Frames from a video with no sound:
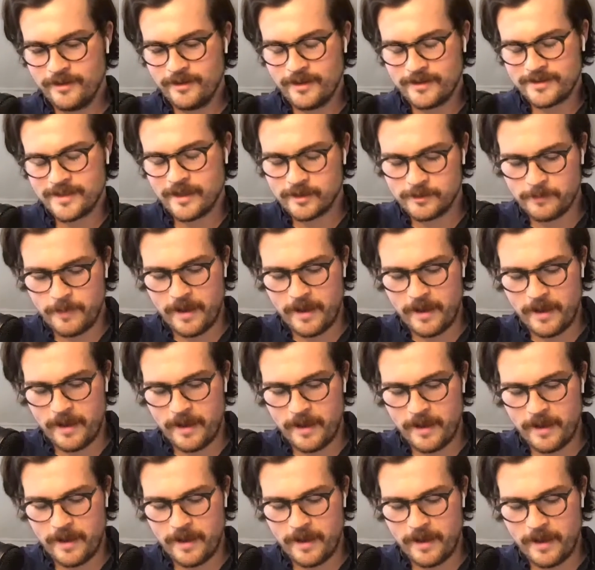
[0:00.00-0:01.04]
Sounds bad, but
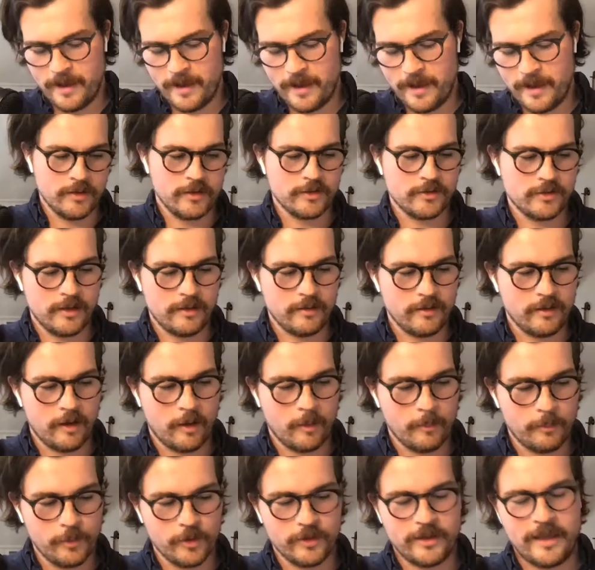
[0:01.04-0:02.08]
I have to do it.
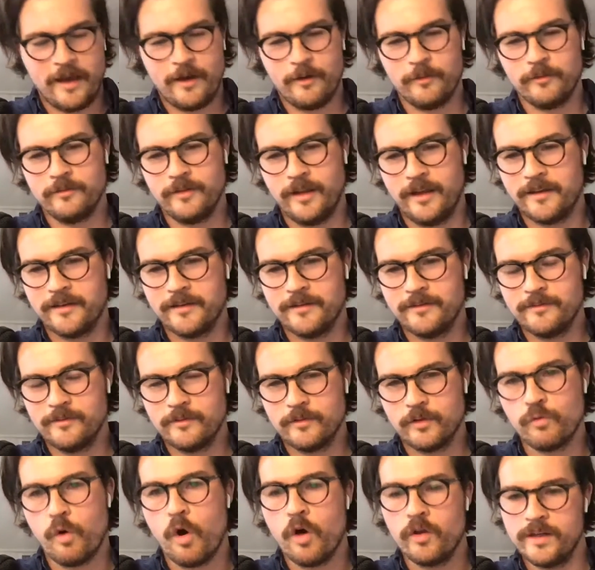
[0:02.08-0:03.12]
I'll book out like
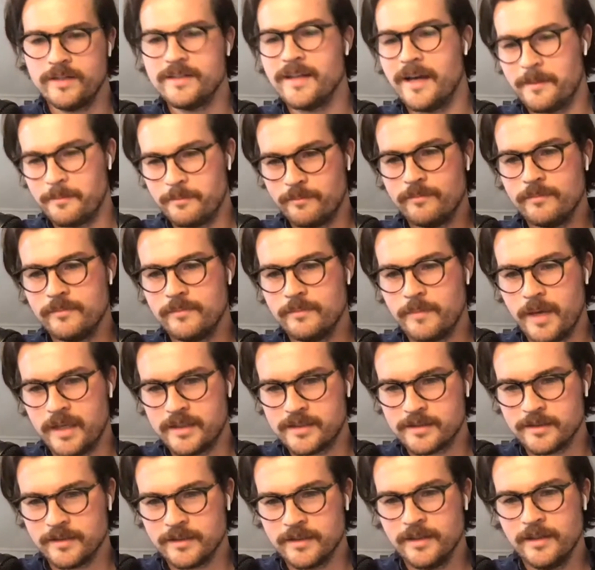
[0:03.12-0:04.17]
quality time
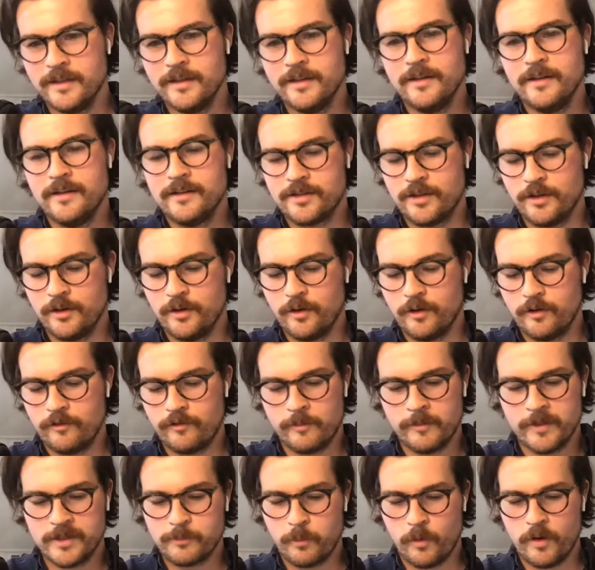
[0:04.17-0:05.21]
basically. So
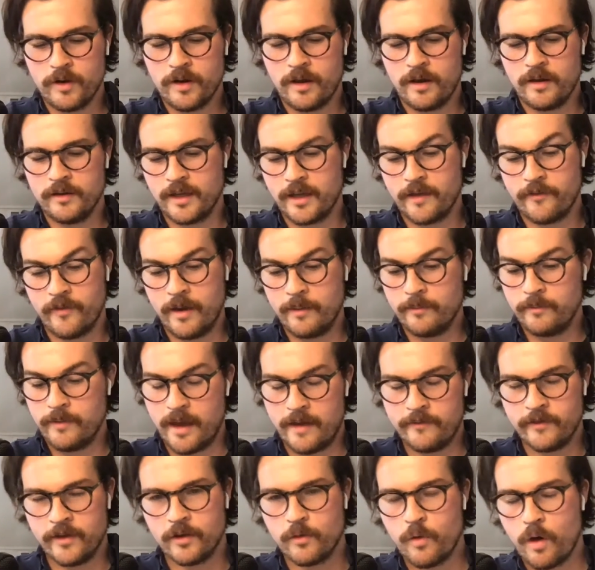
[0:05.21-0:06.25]
from this point on, like if I'm
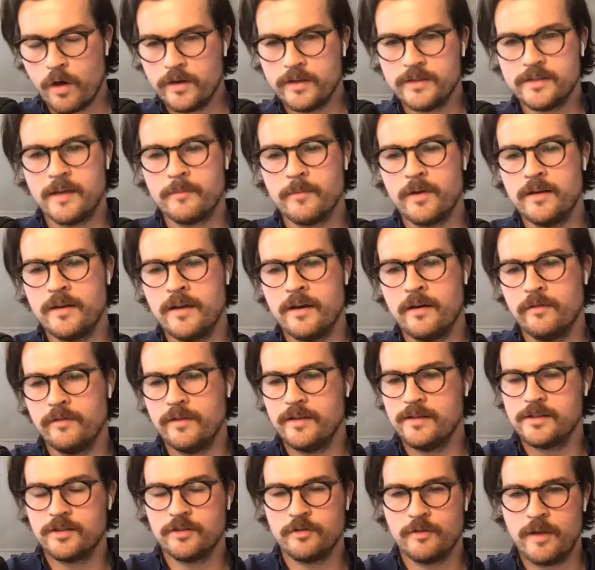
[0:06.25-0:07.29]
having quality time right now,
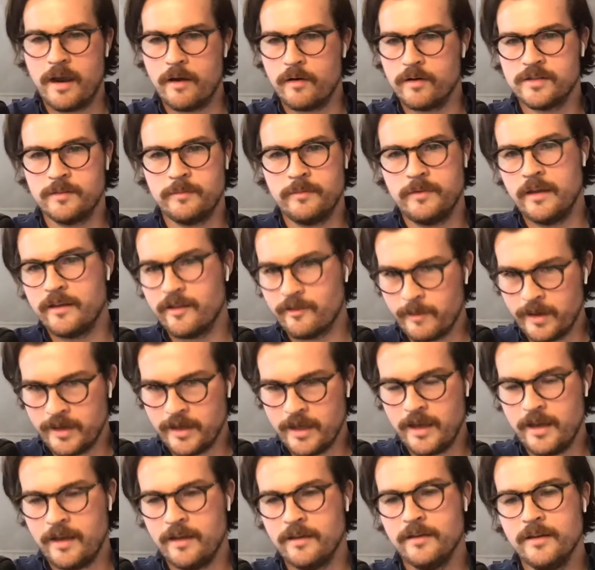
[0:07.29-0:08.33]
these three hours at the end of my
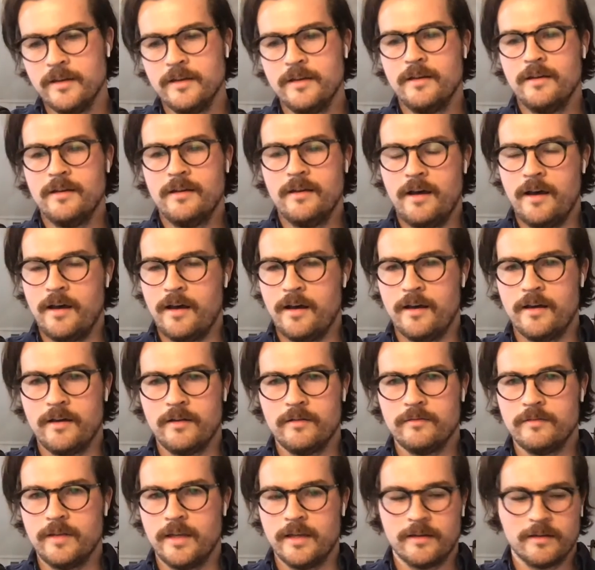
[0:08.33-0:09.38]
day, uh,
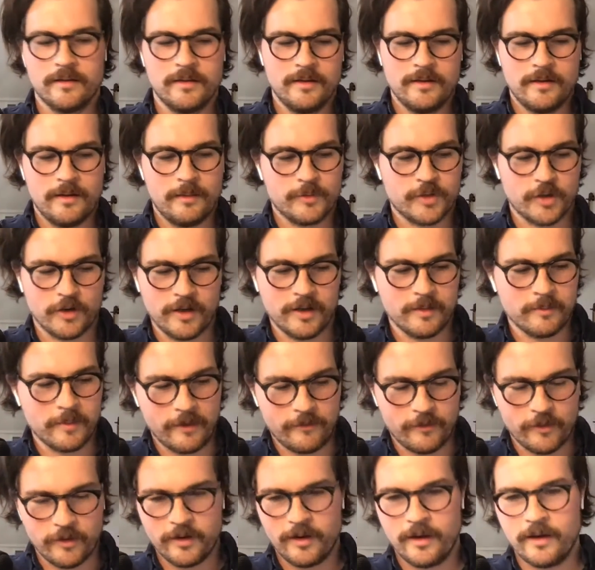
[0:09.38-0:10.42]
like I'm turning my
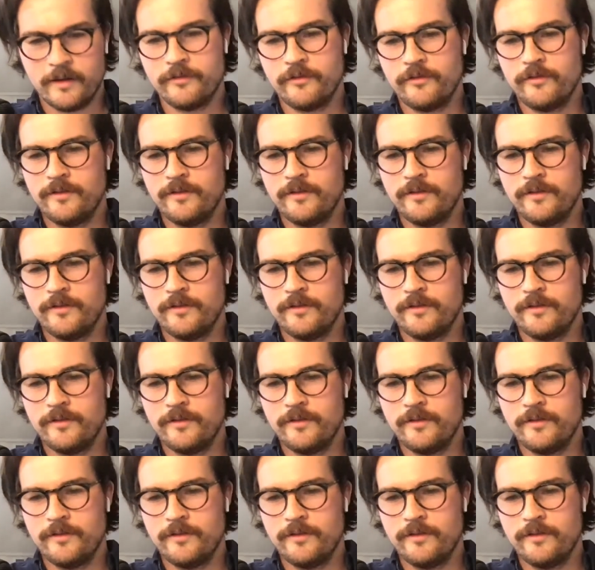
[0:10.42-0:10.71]
phone off.